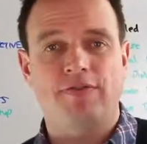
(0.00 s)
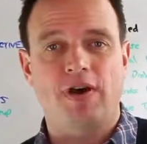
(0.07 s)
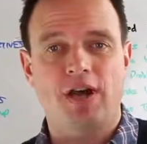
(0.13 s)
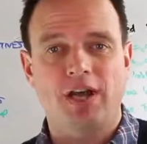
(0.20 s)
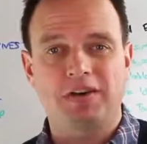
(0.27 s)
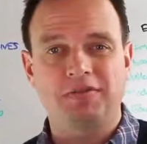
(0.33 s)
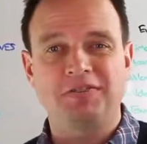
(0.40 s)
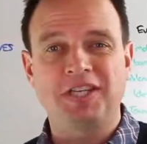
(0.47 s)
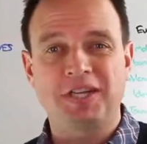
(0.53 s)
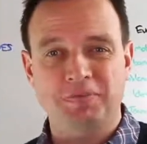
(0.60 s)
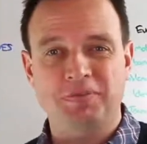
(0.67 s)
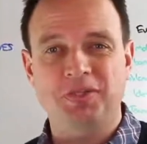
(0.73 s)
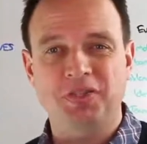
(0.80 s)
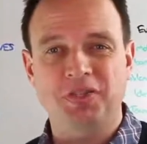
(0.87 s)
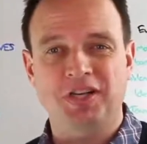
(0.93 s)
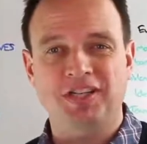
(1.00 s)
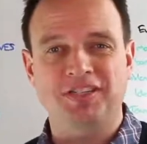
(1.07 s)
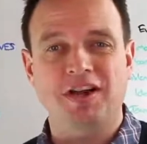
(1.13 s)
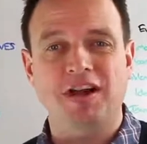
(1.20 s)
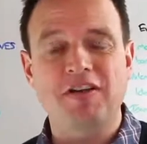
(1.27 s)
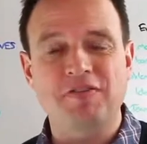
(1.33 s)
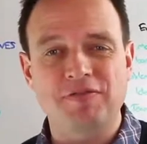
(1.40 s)
5 tips and tricks
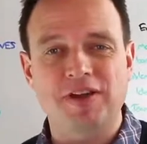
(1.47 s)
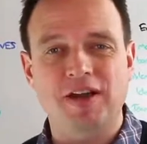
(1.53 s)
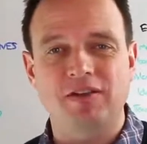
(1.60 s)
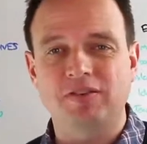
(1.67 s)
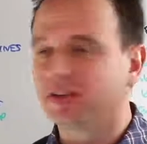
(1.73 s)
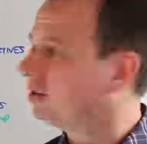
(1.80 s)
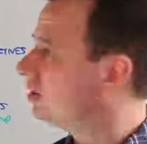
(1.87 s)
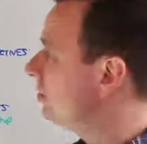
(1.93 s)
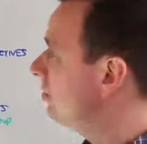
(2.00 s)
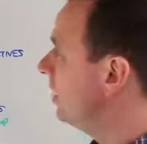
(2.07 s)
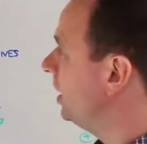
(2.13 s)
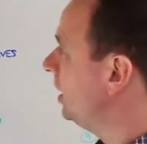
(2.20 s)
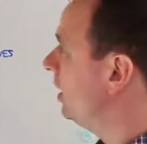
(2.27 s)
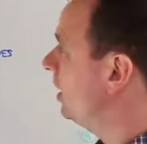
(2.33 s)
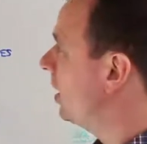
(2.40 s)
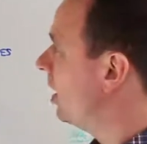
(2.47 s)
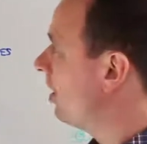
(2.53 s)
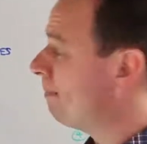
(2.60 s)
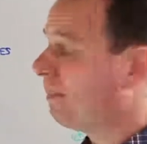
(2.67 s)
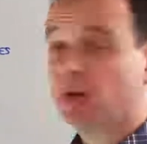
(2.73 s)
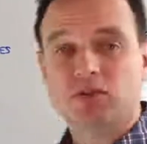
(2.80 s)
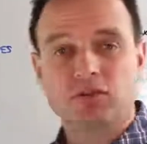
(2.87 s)
that I've found to be
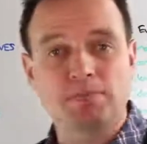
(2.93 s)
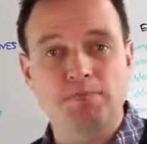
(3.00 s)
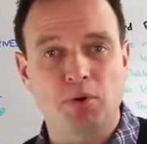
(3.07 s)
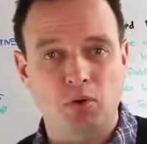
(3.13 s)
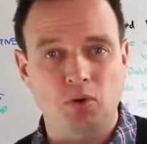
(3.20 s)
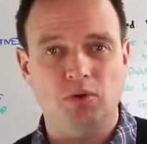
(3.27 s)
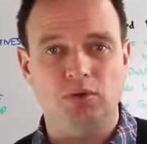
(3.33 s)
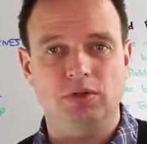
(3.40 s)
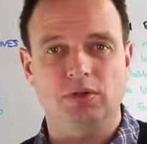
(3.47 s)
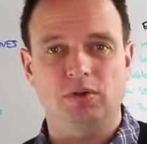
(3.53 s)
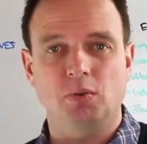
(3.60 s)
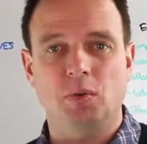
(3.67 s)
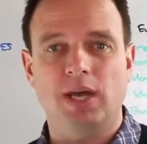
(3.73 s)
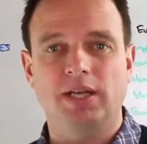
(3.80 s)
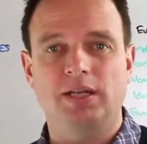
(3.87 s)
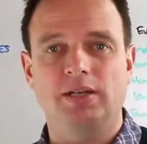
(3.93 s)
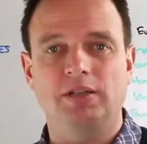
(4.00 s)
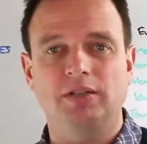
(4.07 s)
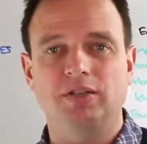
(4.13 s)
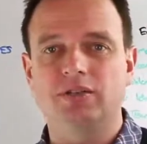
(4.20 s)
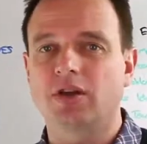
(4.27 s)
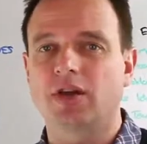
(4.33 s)
most important when
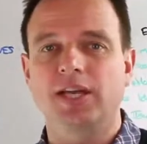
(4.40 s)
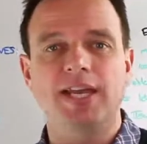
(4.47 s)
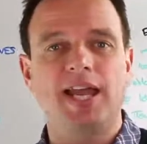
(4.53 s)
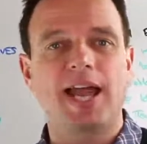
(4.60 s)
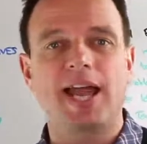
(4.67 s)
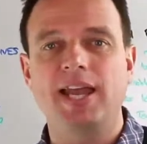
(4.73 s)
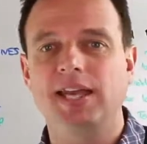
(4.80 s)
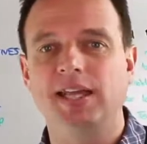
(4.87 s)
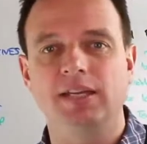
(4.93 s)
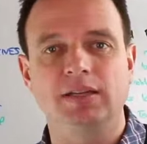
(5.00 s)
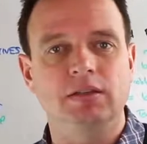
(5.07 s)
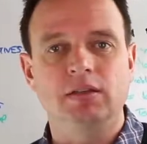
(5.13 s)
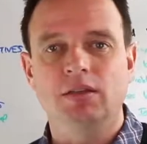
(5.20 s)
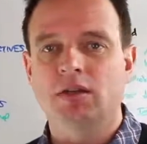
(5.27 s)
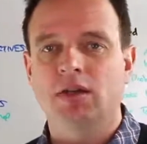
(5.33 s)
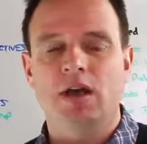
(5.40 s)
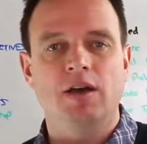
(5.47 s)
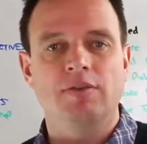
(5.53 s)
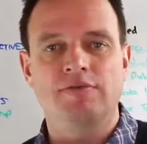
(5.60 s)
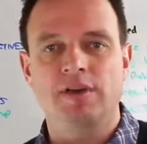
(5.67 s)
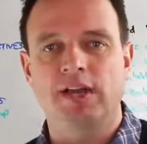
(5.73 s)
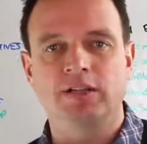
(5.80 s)
designing any
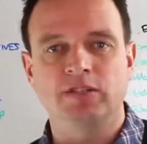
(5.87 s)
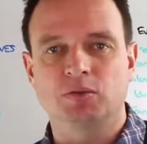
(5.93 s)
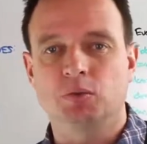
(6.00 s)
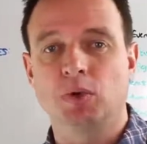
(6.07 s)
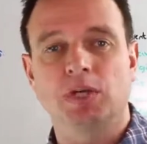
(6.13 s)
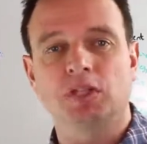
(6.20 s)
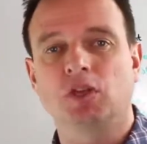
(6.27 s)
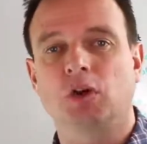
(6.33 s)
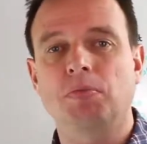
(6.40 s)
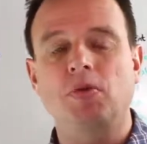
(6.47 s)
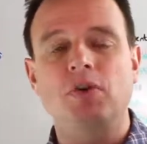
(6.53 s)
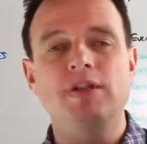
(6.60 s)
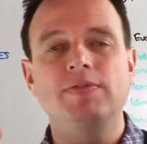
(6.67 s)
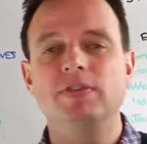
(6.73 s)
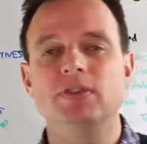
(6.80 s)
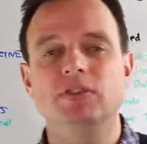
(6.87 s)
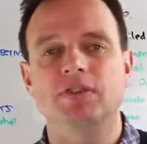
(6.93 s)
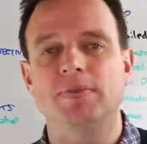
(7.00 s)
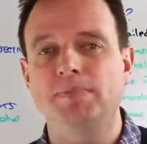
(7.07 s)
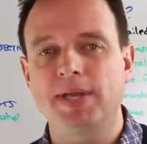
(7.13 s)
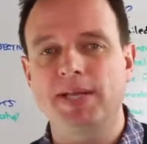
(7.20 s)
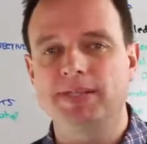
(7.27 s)
event, workshop, or even just
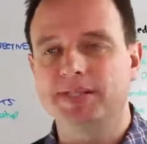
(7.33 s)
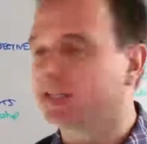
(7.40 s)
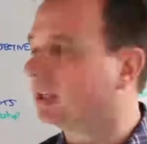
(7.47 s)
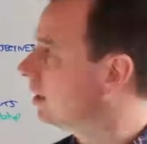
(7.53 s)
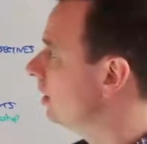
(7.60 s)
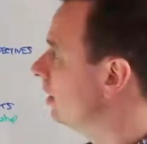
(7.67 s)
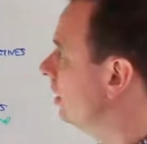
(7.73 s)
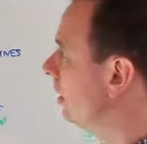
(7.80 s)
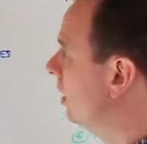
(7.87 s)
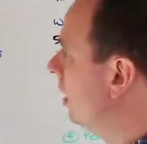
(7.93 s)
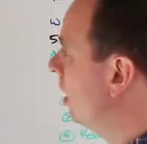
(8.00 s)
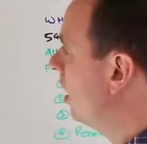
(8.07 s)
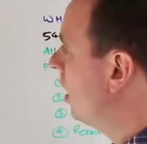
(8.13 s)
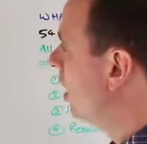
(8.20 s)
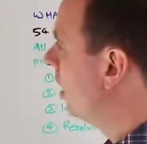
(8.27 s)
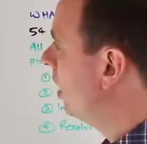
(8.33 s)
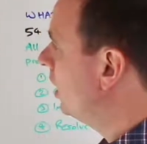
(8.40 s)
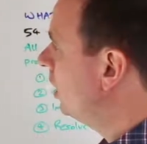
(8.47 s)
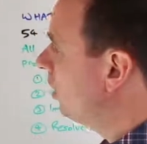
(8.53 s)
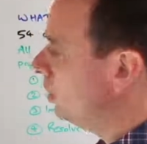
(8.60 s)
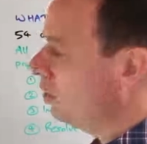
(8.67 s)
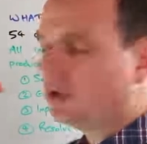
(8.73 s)
a meeting.
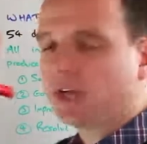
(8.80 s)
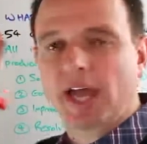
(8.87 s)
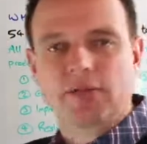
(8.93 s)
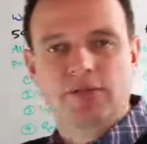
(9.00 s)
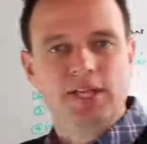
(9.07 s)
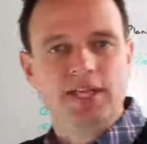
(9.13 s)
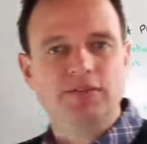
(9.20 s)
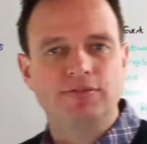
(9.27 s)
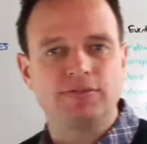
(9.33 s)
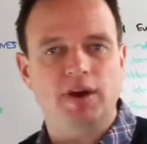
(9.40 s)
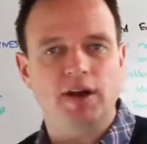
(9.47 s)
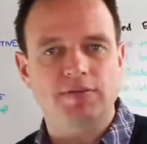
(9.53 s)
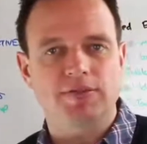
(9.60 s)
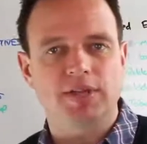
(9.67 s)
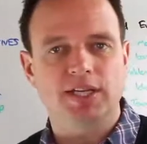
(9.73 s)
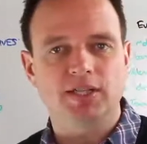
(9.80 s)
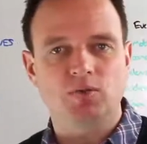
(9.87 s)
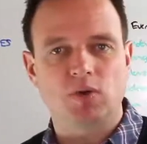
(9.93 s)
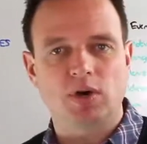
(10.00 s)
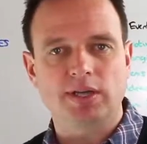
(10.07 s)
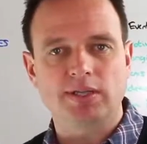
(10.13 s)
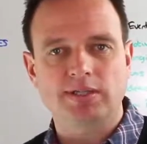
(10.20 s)
You get these 5 things
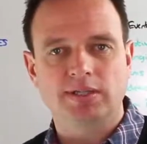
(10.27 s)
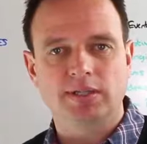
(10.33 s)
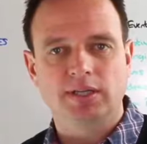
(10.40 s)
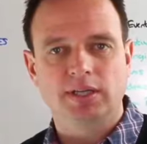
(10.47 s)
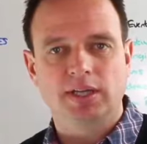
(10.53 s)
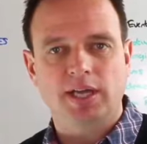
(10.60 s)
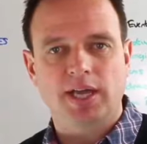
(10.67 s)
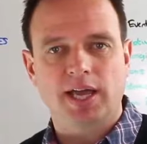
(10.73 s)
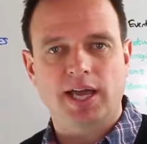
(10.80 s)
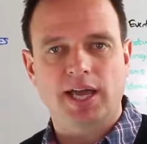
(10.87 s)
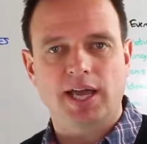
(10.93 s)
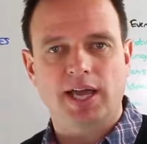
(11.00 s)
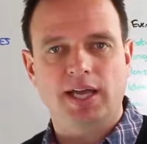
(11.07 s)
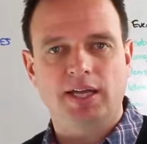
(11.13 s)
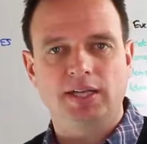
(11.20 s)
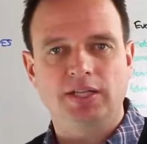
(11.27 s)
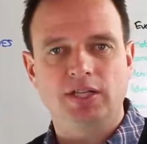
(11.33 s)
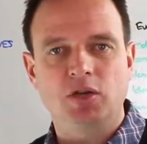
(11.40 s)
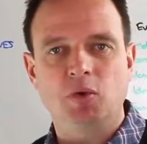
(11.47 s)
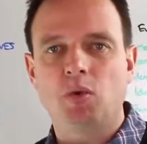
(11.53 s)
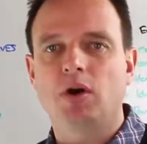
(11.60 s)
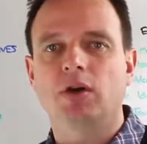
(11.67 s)
right, and
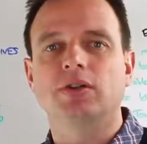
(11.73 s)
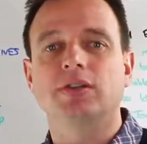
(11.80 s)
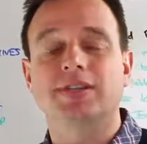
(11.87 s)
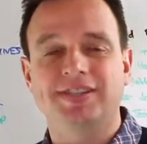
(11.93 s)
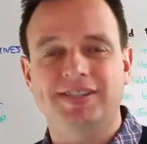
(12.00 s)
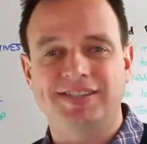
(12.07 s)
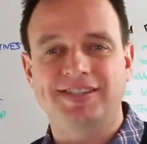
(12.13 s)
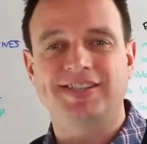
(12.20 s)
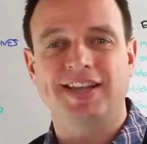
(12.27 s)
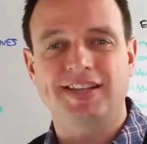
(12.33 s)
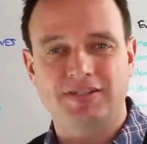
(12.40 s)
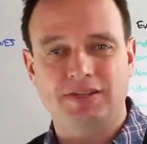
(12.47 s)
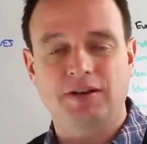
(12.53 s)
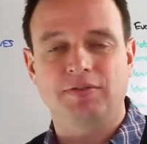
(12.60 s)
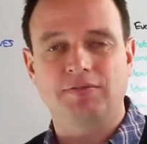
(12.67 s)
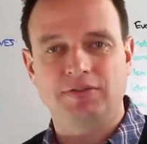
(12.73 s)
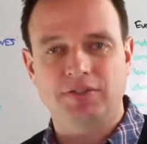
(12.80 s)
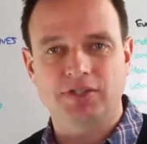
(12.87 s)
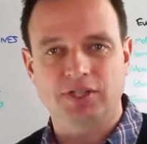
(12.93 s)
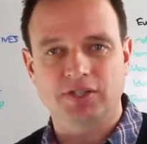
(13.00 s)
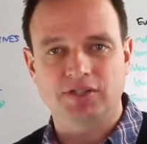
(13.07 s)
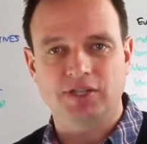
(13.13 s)
you are set up for
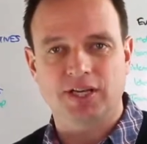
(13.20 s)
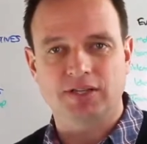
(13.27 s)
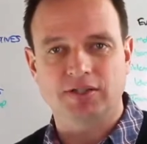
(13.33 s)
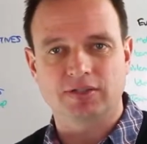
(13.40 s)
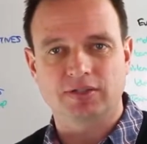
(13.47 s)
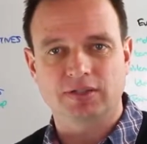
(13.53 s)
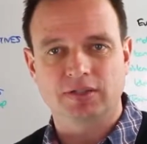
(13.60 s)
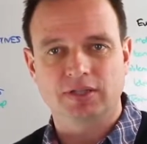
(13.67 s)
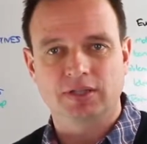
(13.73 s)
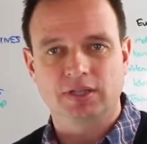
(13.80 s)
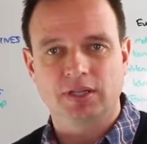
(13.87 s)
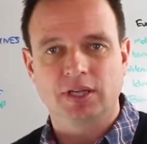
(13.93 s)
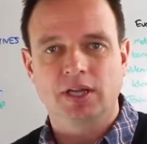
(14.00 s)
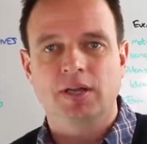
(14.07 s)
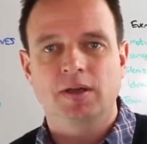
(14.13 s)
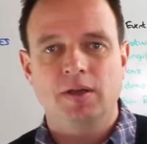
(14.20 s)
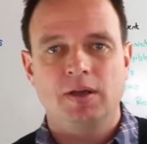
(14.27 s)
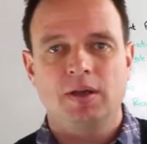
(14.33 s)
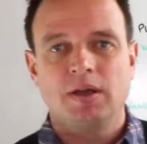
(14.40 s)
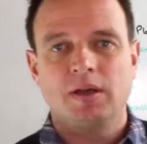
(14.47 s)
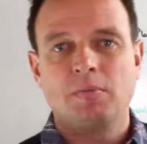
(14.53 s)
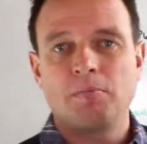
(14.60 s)
success.
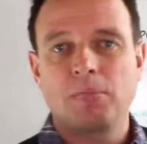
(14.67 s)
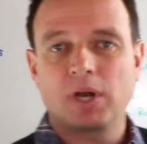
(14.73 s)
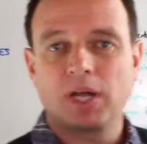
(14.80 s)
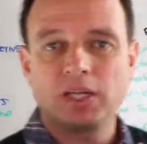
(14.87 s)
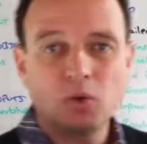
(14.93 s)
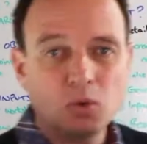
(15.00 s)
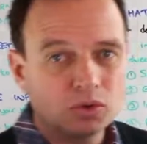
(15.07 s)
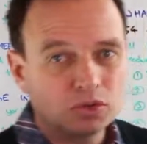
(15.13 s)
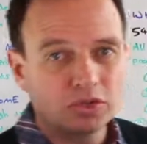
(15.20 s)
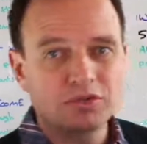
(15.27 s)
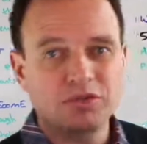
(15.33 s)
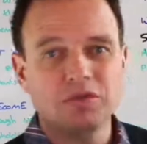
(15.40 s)
But I also